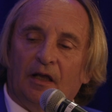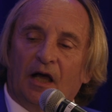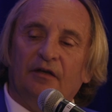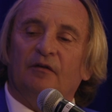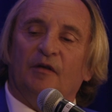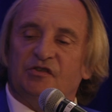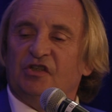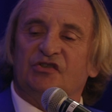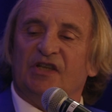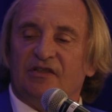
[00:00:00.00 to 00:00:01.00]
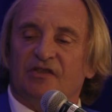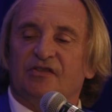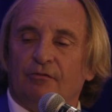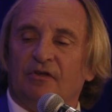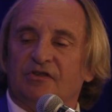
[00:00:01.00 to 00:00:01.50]
and it just says that
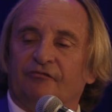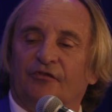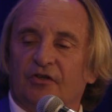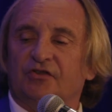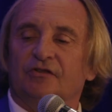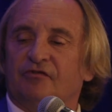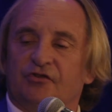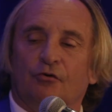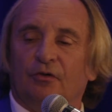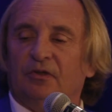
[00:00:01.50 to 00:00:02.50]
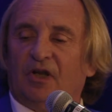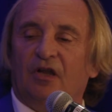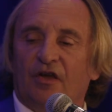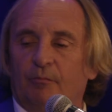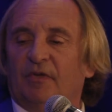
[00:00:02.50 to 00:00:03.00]
soil's a function of soil,
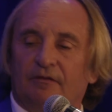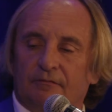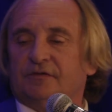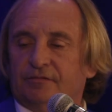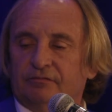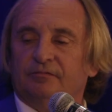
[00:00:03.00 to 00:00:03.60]
climate,